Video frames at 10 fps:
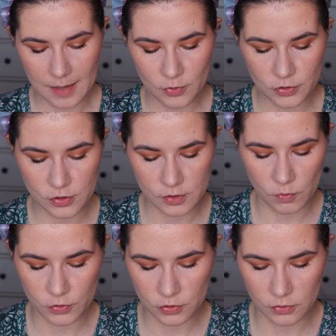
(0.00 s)
I'm going to
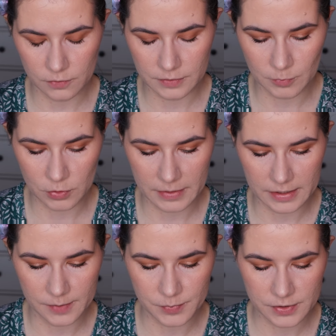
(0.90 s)
swatch all of them on
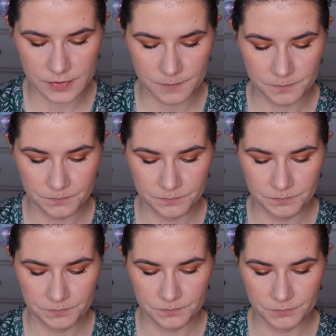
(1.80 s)
my lips
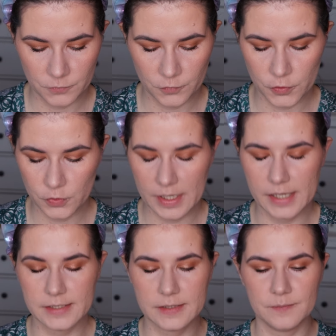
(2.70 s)
for you
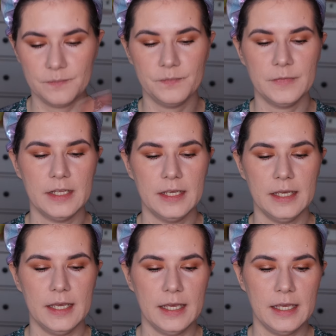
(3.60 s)
guys.
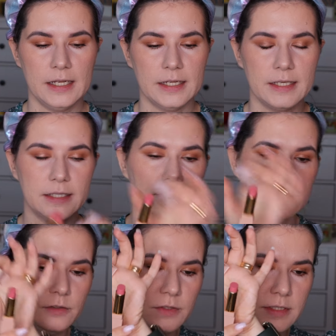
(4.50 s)

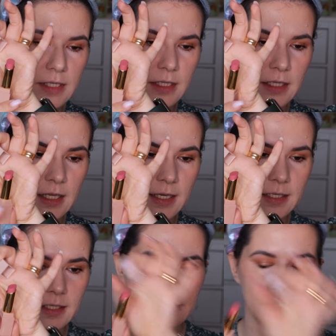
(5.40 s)
Elegant looks
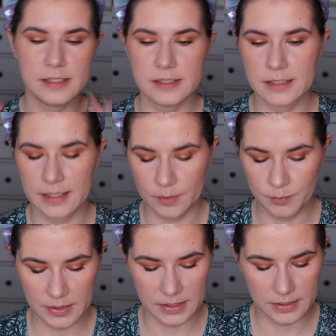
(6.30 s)
like this, like a
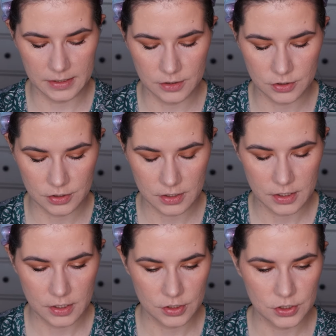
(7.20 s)
pinkish
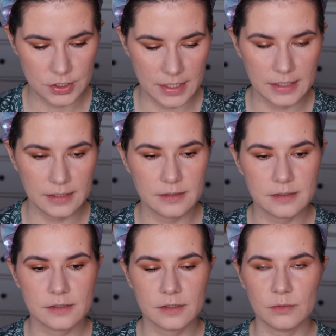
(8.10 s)
shade
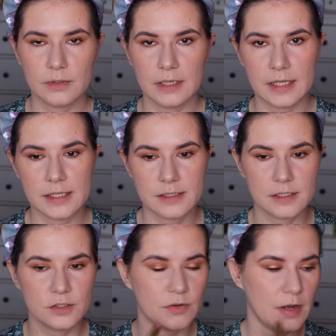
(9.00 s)
so
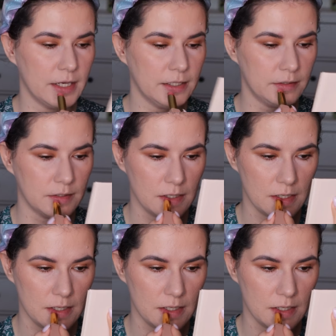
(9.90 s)
let's try it